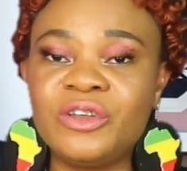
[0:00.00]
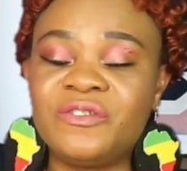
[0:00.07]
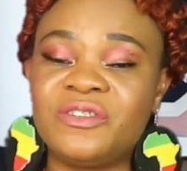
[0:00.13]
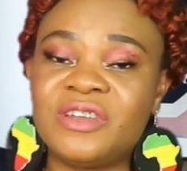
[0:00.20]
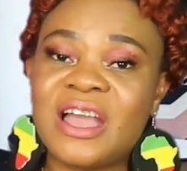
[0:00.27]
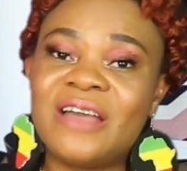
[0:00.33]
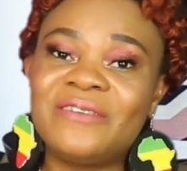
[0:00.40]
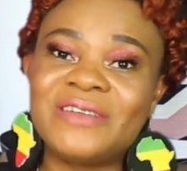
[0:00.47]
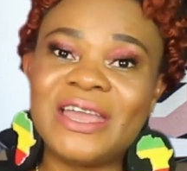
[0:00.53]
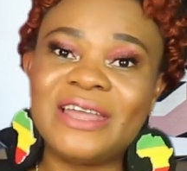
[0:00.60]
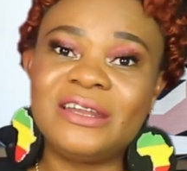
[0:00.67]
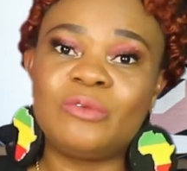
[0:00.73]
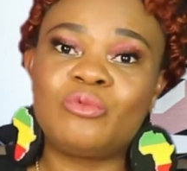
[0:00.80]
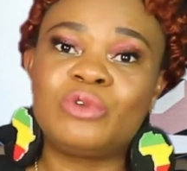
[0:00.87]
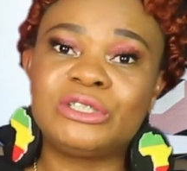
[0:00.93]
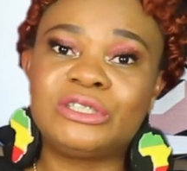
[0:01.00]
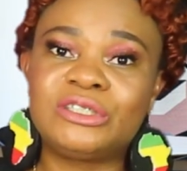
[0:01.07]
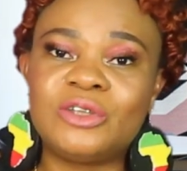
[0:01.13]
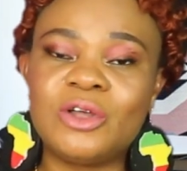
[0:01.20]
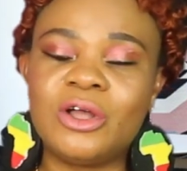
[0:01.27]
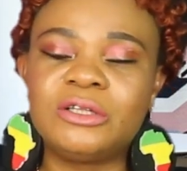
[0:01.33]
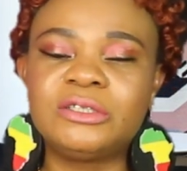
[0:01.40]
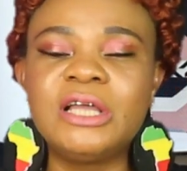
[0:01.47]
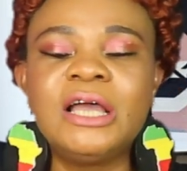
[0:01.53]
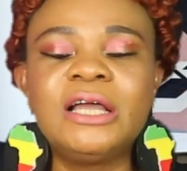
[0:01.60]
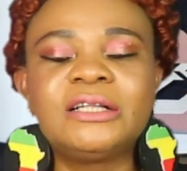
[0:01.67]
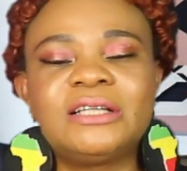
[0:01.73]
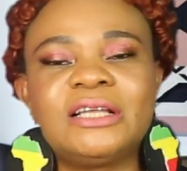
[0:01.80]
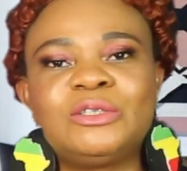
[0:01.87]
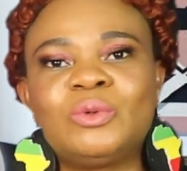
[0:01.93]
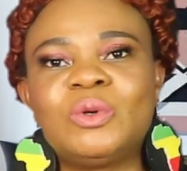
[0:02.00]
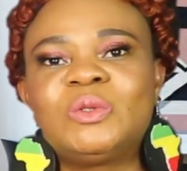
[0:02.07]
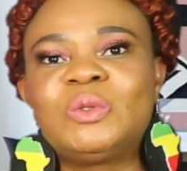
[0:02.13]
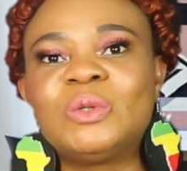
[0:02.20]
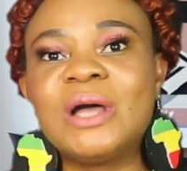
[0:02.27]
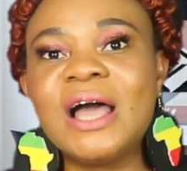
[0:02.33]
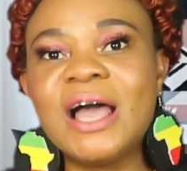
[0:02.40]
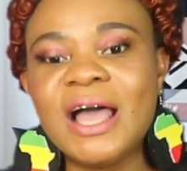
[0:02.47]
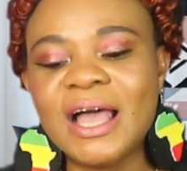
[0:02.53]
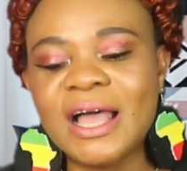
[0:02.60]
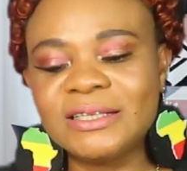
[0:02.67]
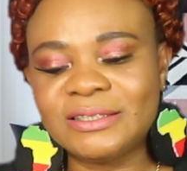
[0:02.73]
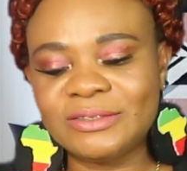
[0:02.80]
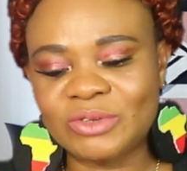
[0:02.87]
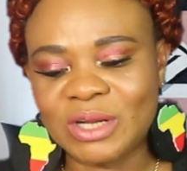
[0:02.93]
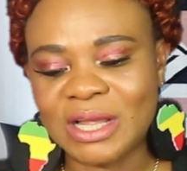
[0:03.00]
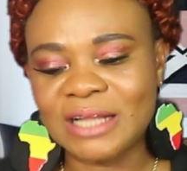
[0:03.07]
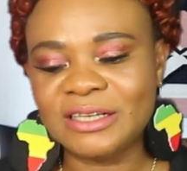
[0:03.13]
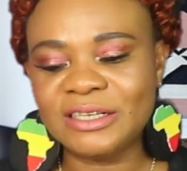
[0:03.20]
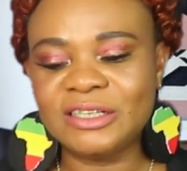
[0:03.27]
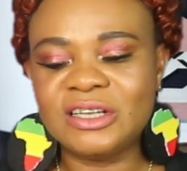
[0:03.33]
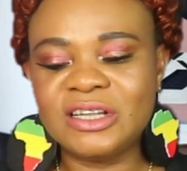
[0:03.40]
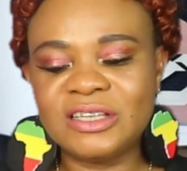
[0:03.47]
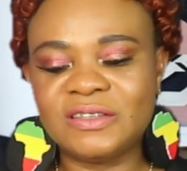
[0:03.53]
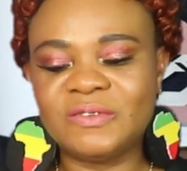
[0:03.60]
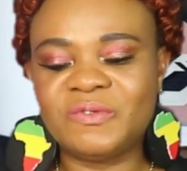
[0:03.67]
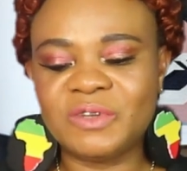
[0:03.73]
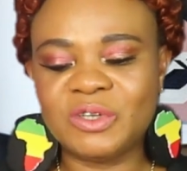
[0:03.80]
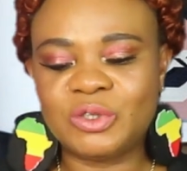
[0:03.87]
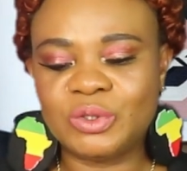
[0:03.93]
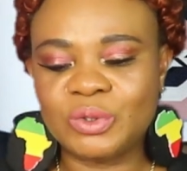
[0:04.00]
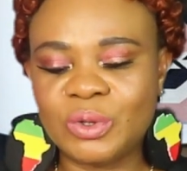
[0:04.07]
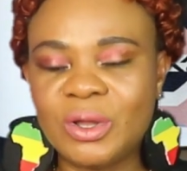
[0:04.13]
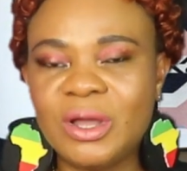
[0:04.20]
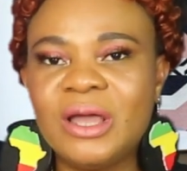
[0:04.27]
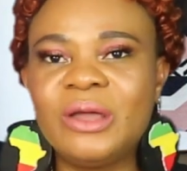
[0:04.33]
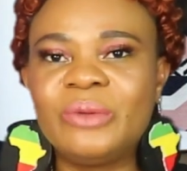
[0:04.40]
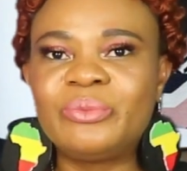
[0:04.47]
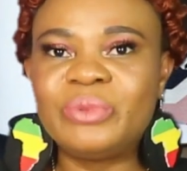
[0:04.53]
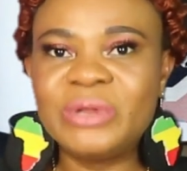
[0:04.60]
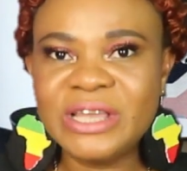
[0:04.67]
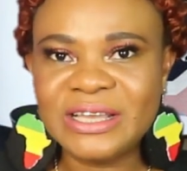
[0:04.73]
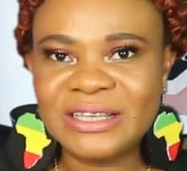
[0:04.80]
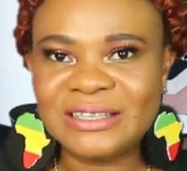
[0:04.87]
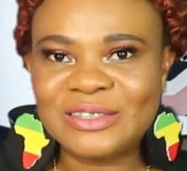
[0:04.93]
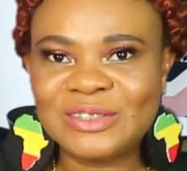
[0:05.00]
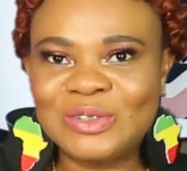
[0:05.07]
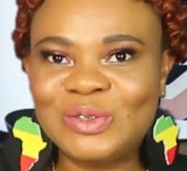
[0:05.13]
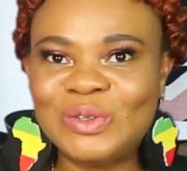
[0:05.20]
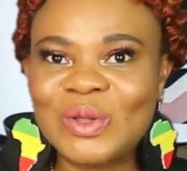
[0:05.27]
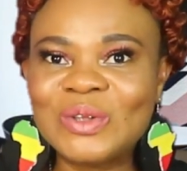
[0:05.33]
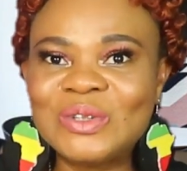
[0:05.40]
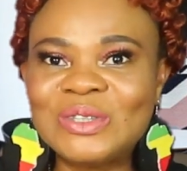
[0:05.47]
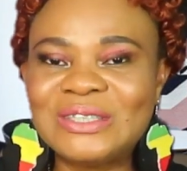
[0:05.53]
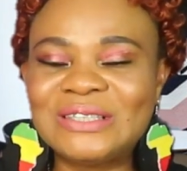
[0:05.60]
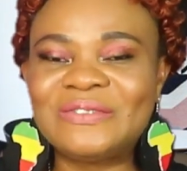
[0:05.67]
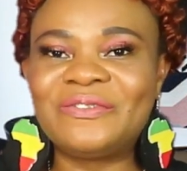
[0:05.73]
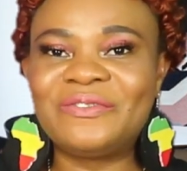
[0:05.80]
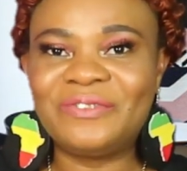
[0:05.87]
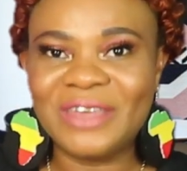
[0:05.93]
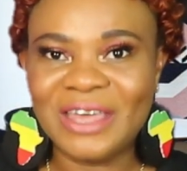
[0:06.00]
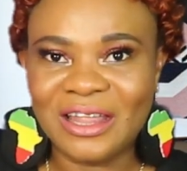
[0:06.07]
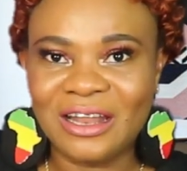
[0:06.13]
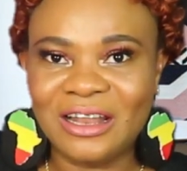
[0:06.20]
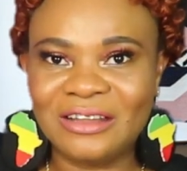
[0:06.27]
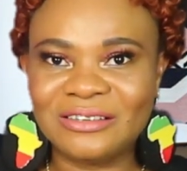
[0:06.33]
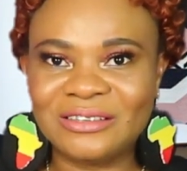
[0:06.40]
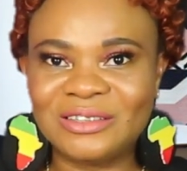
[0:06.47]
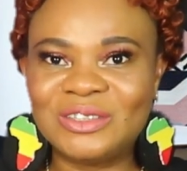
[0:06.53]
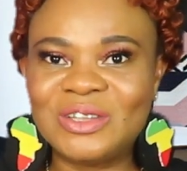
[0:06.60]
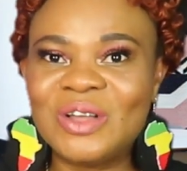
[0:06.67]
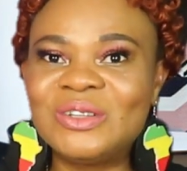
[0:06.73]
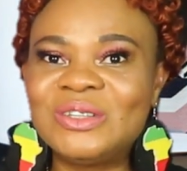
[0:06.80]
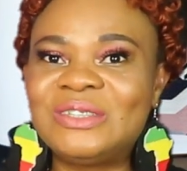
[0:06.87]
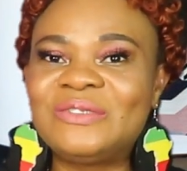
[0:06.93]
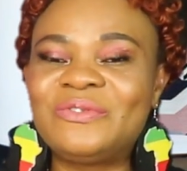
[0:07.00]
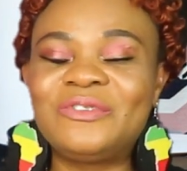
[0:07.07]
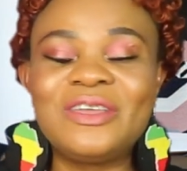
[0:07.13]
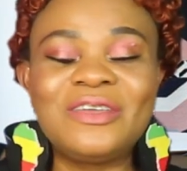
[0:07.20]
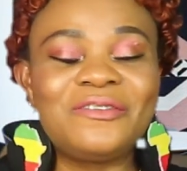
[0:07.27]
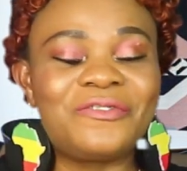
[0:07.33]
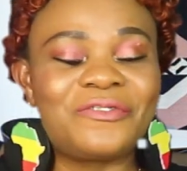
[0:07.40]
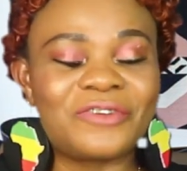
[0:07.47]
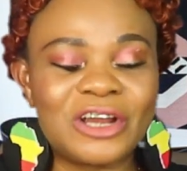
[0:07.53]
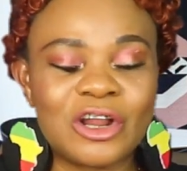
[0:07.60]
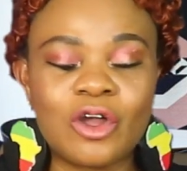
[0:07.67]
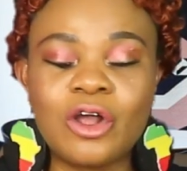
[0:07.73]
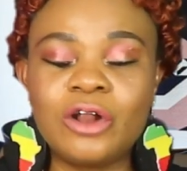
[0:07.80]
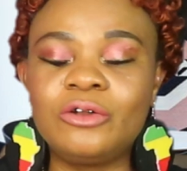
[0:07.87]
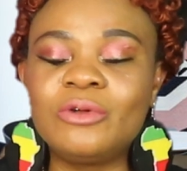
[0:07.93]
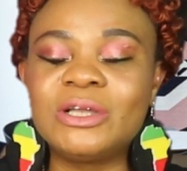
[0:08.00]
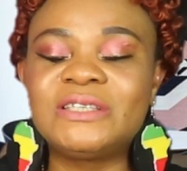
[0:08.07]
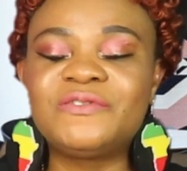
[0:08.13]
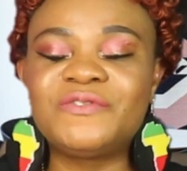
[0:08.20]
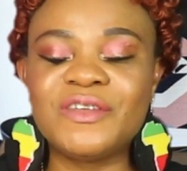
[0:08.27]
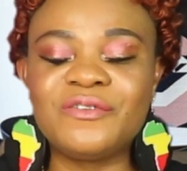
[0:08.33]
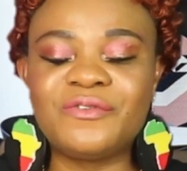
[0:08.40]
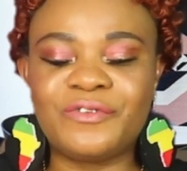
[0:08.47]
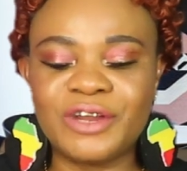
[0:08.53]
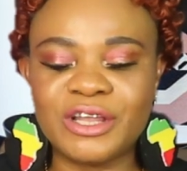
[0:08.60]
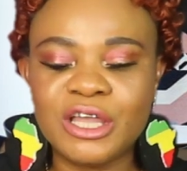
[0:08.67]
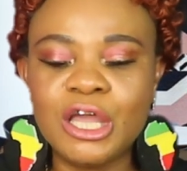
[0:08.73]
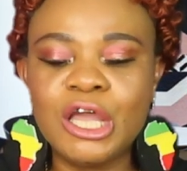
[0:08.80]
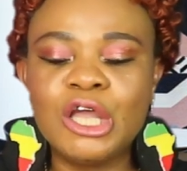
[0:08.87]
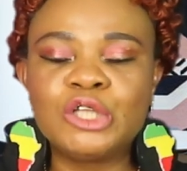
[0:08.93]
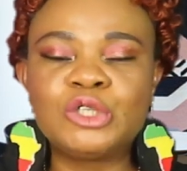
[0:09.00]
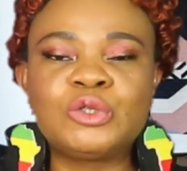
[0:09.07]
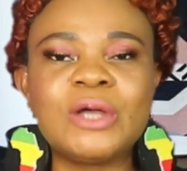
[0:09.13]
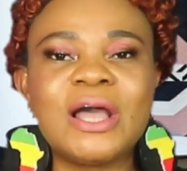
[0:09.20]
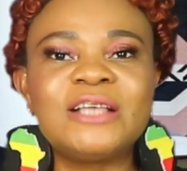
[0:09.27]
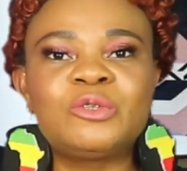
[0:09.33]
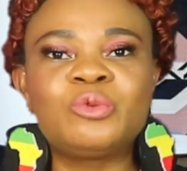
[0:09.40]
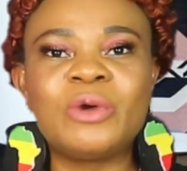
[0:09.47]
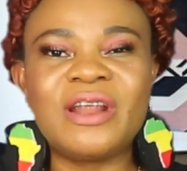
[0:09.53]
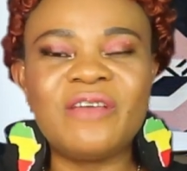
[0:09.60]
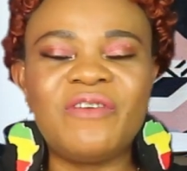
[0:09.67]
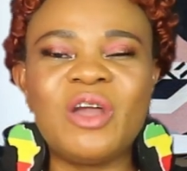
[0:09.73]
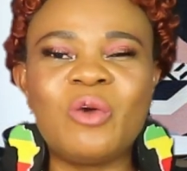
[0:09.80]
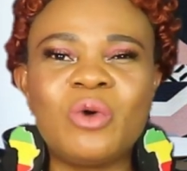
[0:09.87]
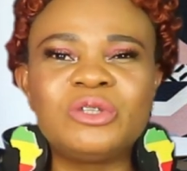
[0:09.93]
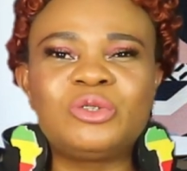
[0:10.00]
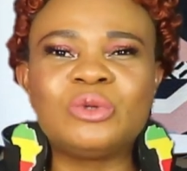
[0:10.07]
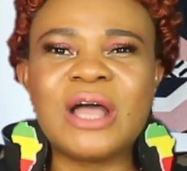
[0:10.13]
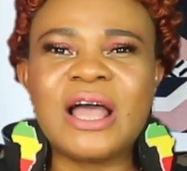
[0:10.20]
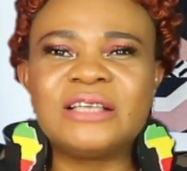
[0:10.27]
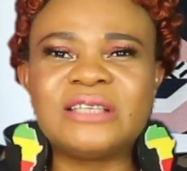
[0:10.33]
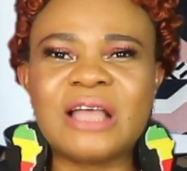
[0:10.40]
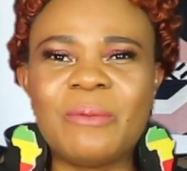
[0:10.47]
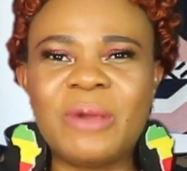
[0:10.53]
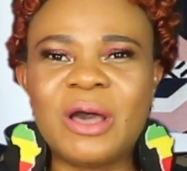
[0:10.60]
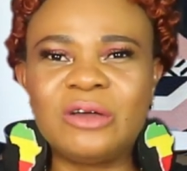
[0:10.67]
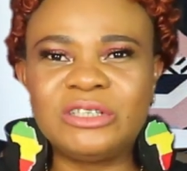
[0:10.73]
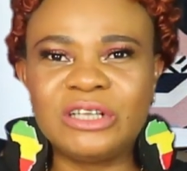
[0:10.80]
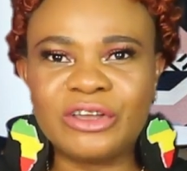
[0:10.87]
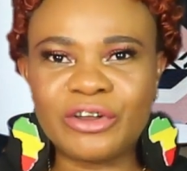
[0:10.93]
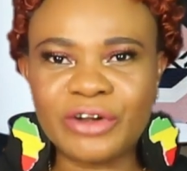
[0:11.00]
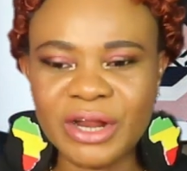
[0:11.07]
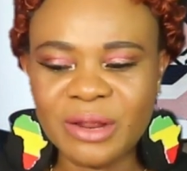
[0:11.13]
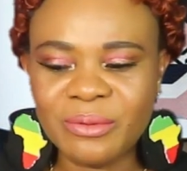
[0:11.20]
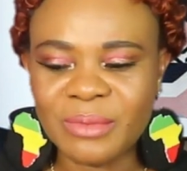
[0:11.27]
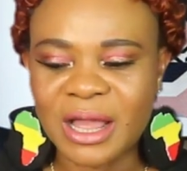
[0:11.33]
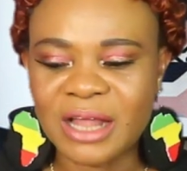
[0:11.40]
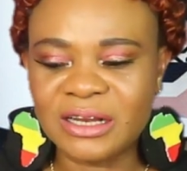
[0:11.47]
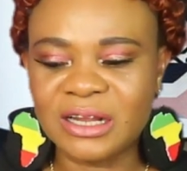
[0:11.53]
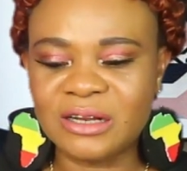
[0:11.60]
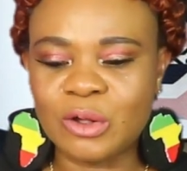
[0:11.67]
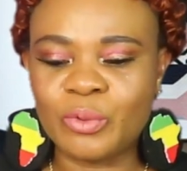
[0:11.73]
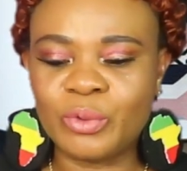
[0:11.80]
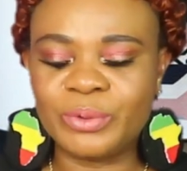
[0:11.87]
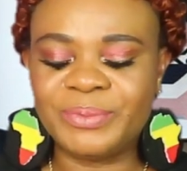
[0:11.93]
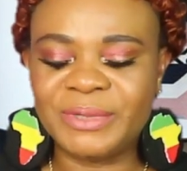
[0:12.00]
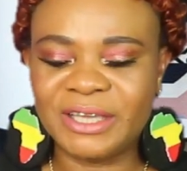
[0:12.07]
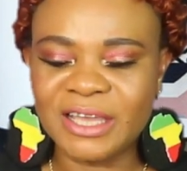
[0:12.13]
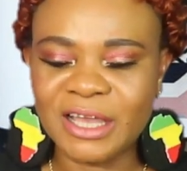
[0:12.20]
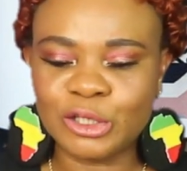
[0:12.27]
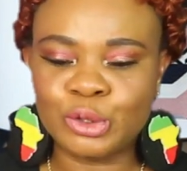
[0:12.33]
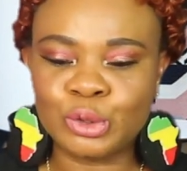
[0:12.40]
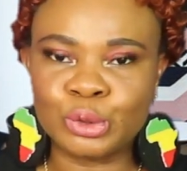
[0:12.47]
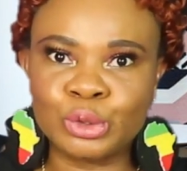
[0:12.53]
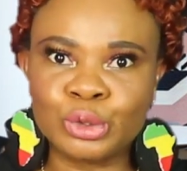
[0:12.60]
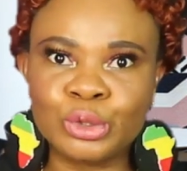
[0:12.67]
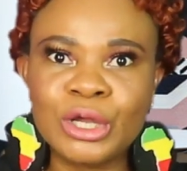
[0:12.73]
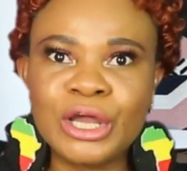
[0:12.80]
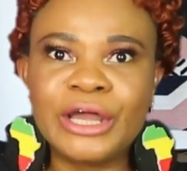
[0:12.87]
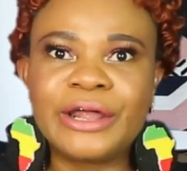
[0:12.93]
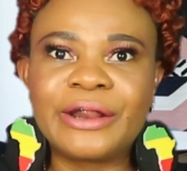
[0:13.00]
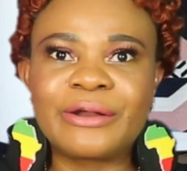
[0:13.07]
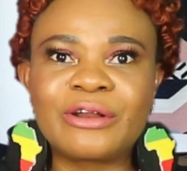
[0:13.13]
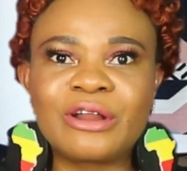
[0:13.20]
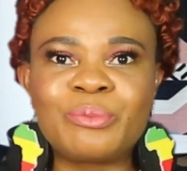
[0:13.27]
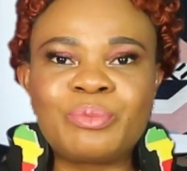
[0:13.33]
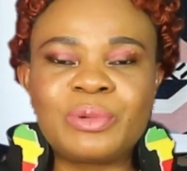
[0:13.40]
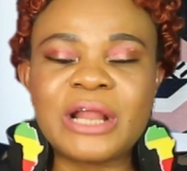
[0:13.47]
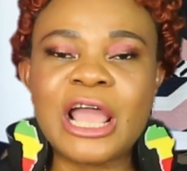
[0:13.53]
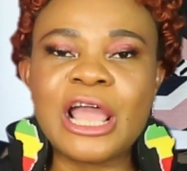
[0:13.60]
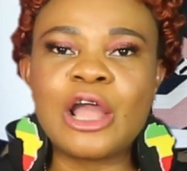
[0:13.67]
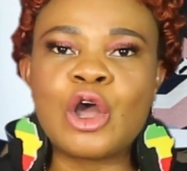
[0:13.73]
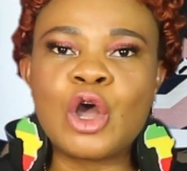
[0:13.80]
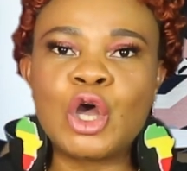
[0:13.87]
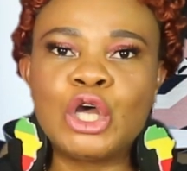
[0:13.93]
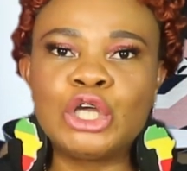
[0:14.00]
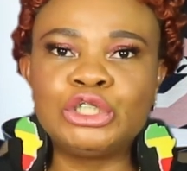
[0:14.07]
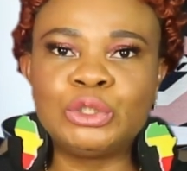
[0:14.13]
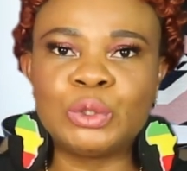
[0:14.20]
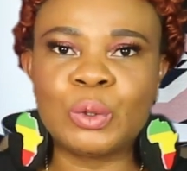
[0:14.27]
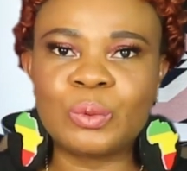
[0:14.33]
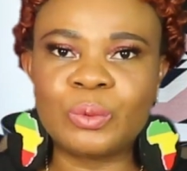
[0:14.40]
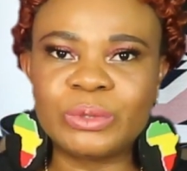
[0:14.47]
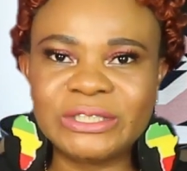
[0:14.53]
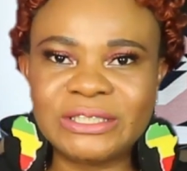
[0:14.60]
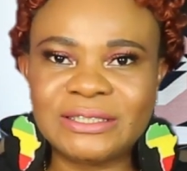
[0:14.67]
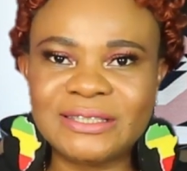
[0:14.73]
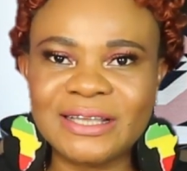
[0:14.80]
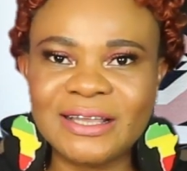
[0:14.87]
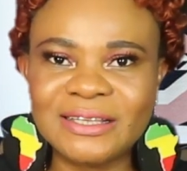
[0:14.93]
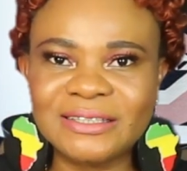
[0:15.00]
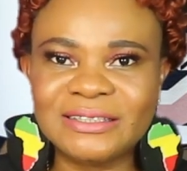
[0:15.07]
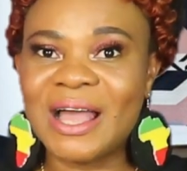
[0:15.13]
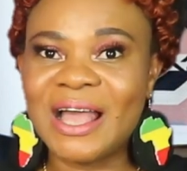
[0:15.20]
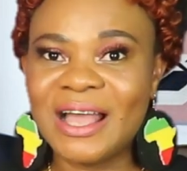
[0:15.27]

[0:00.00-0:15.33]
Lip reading: If you have any question that you want to ask regarding this video, please don't feel free, always feel free to ask whatever I want to ask about the cream, and then I will be here to reply all your questions.